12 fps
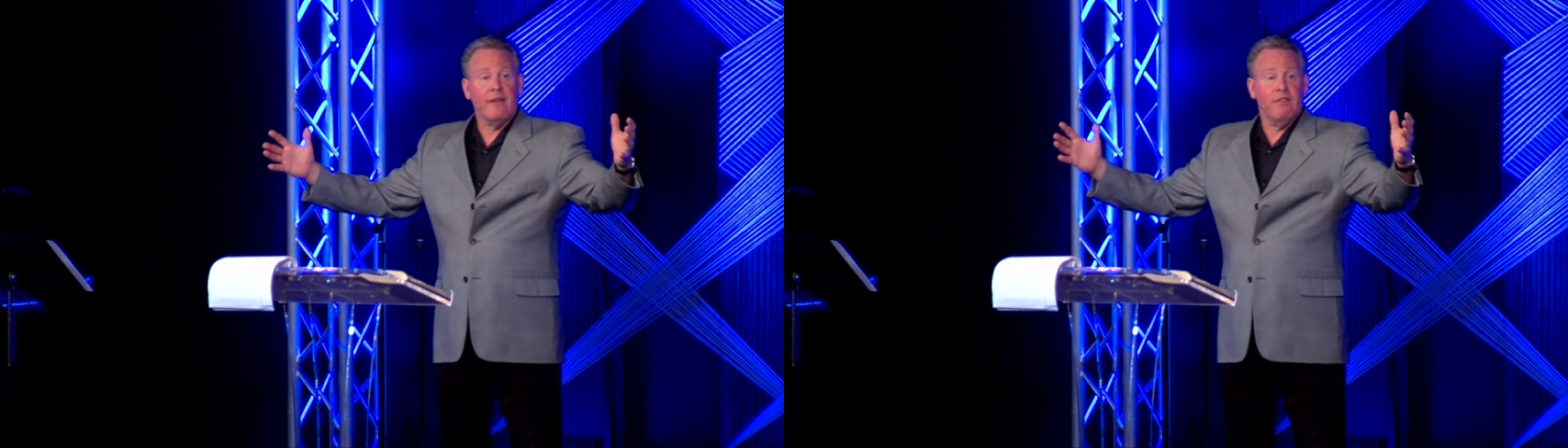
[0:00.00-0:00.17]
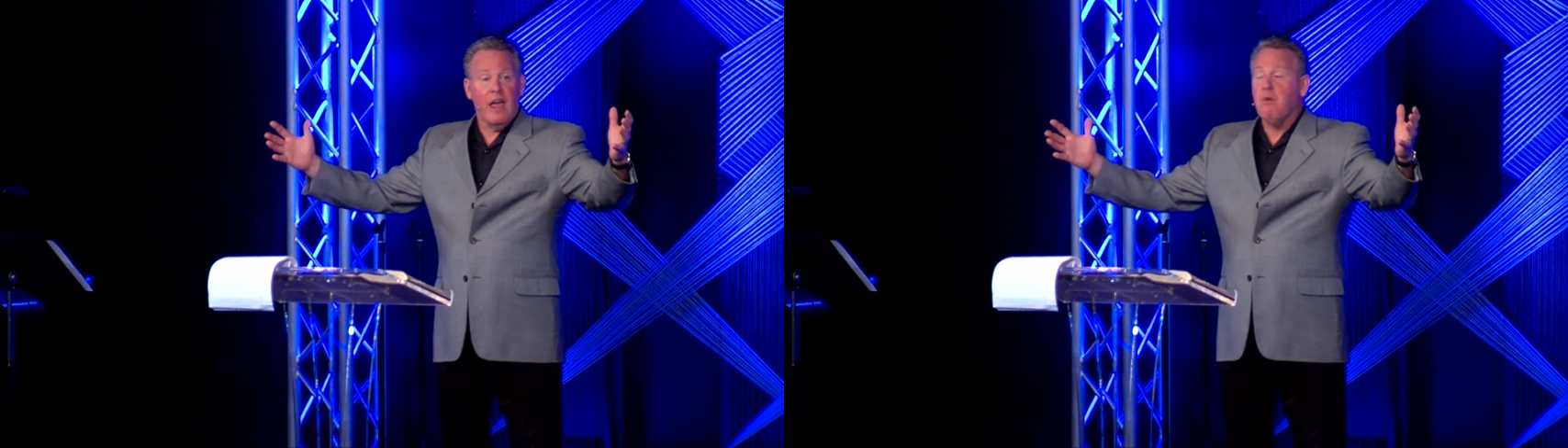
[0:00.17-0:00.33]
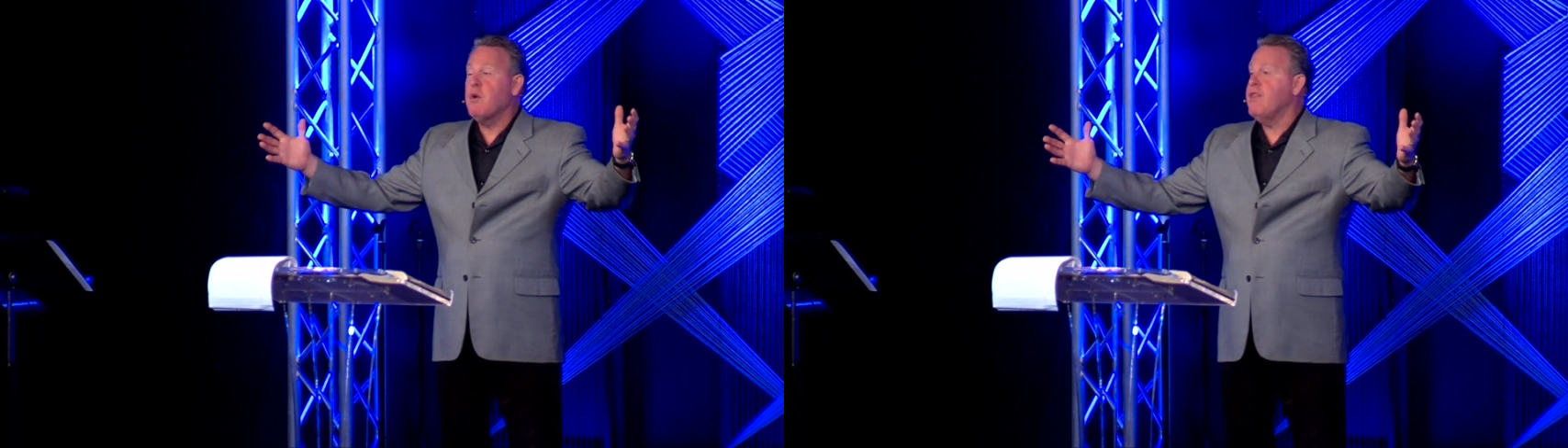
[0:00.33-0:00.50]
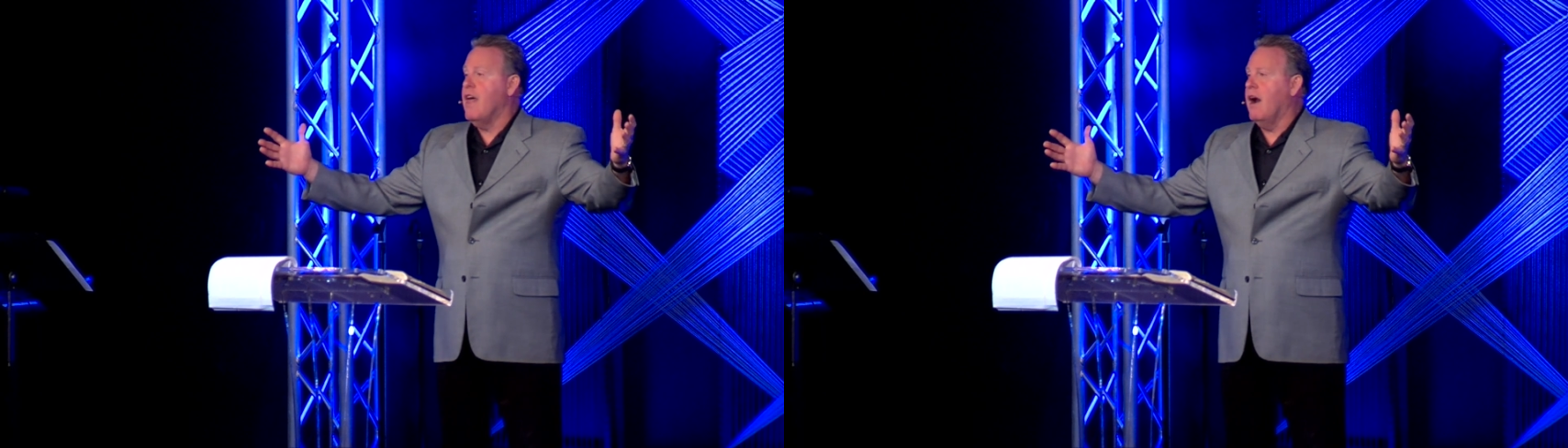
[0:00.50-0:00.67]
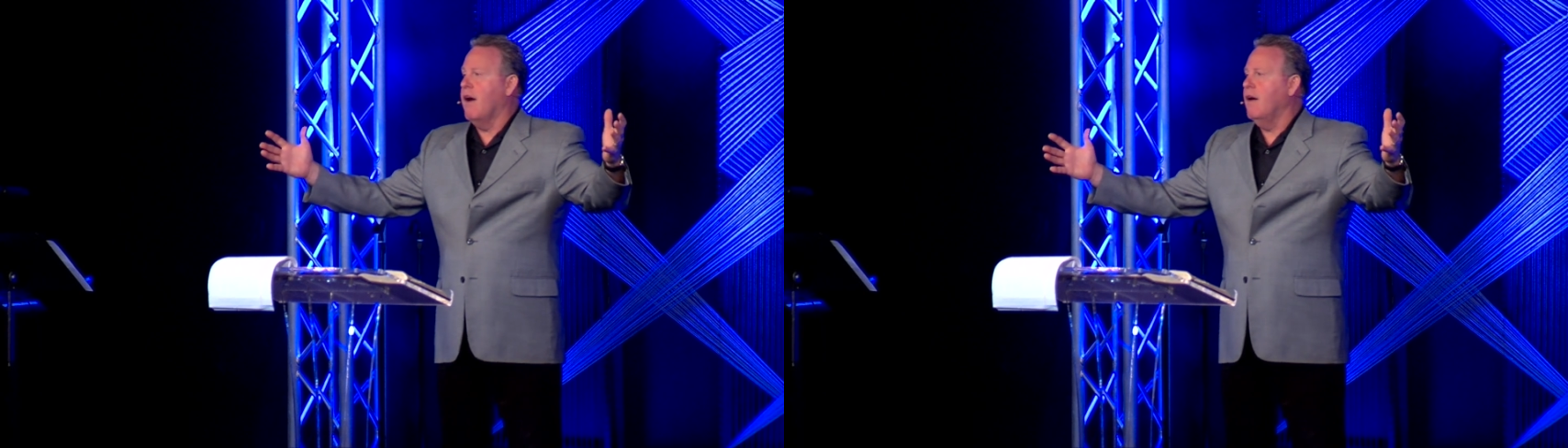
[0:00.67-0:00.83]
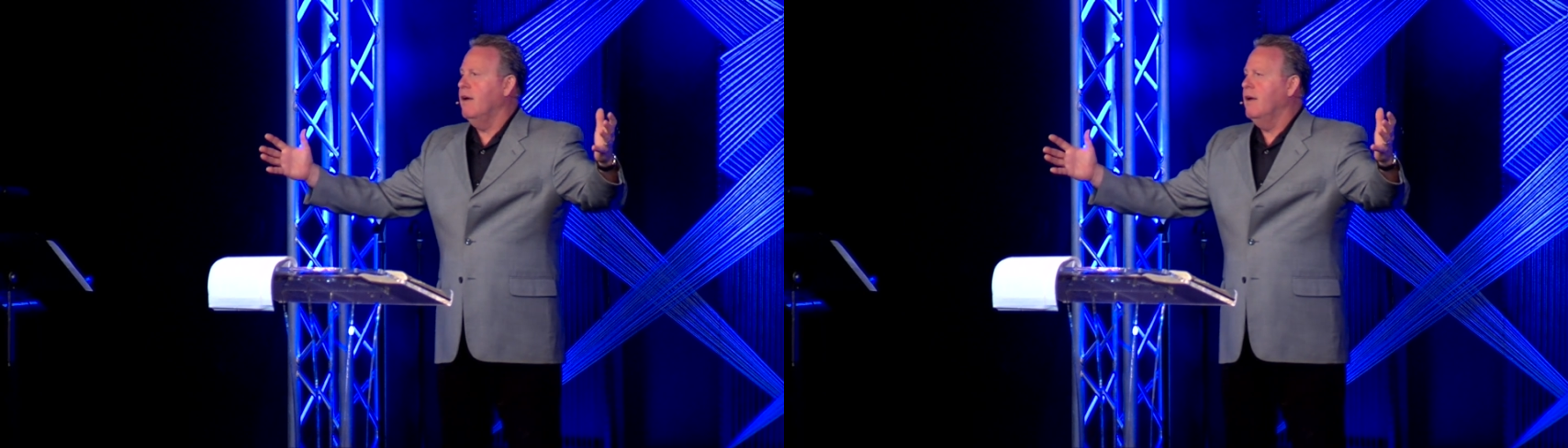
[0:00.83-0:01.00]
They were
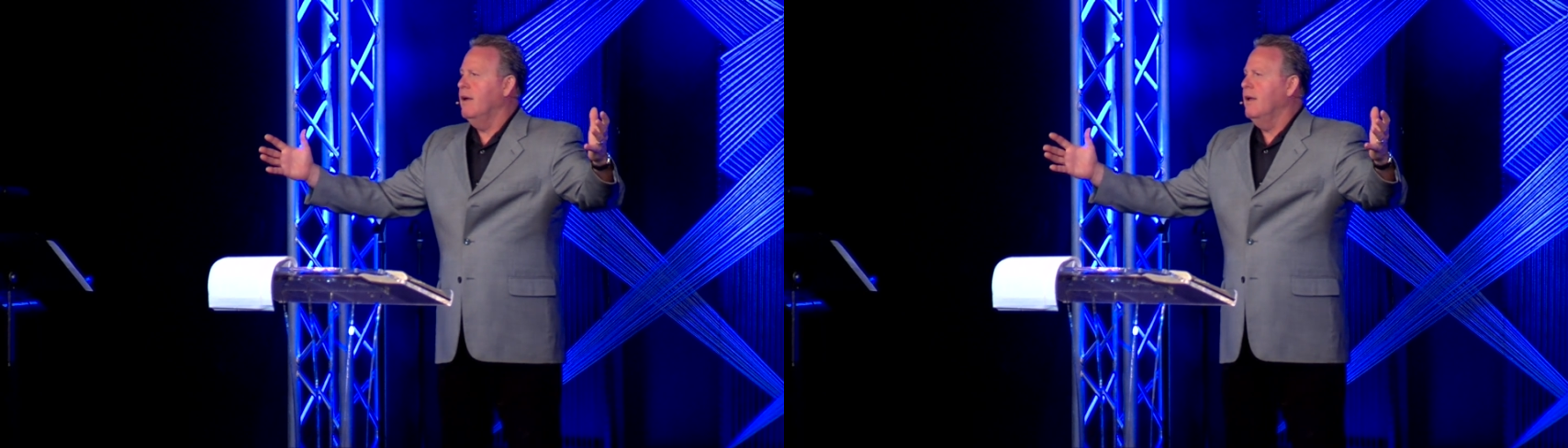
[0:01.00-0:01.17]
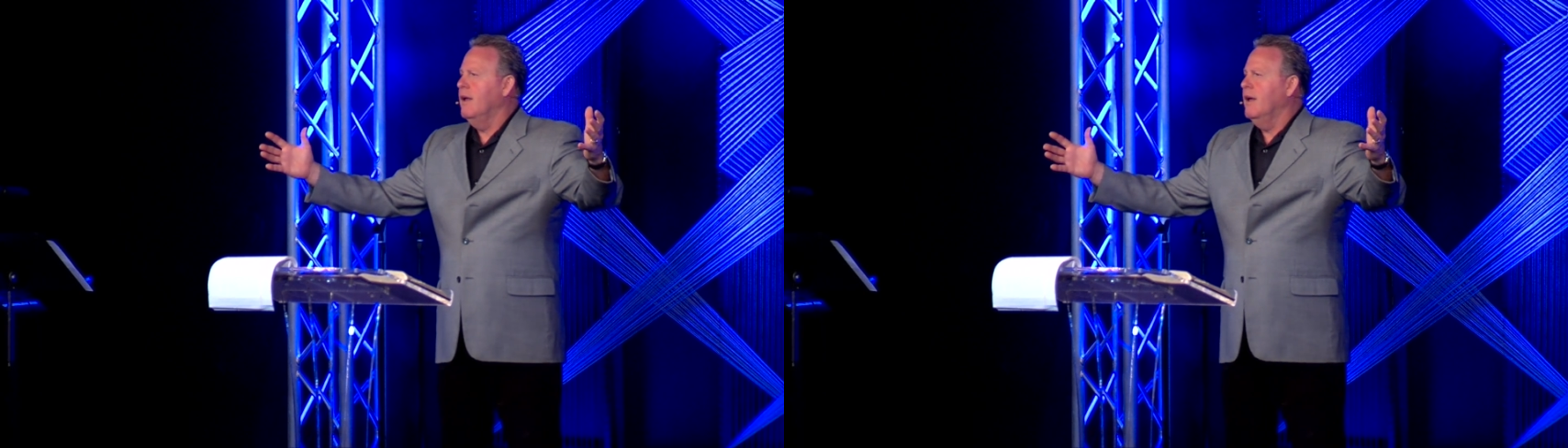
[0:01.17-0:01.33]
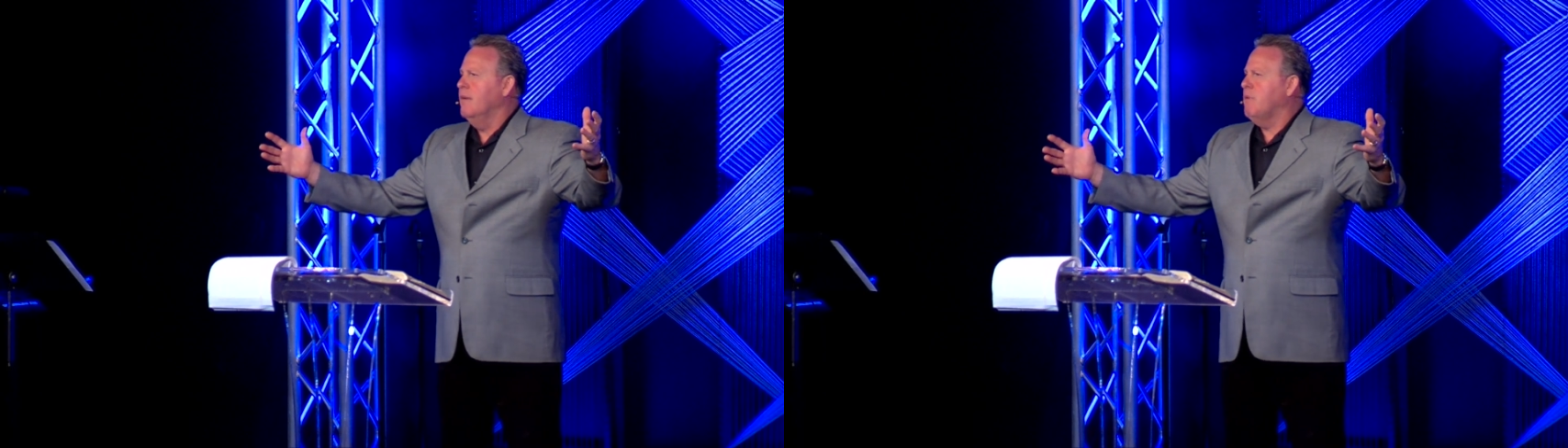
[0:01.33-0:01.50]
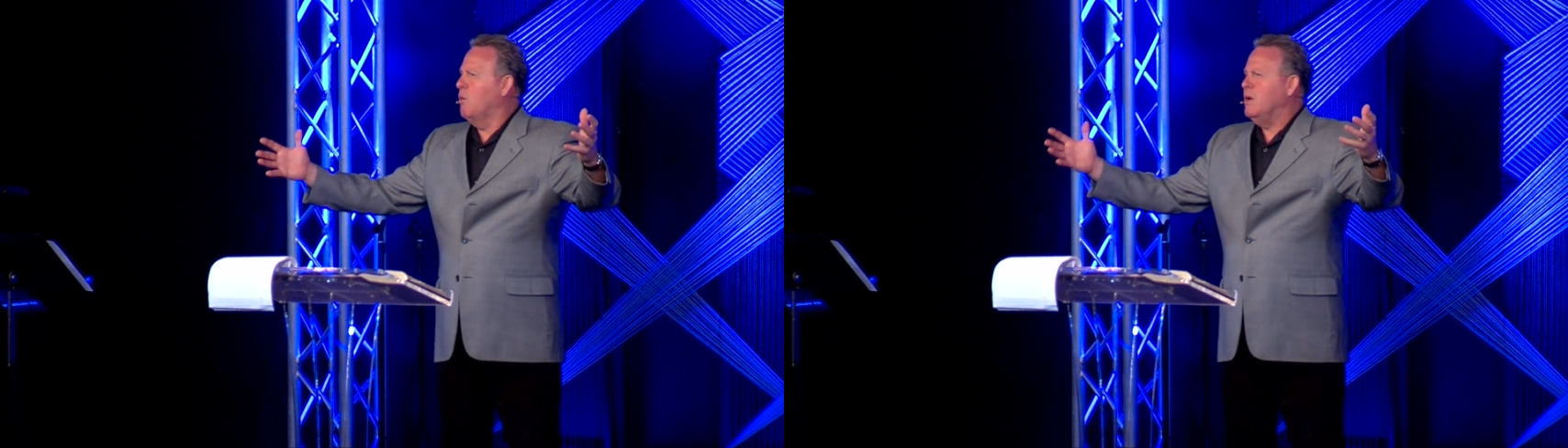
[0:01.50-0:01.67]
there. But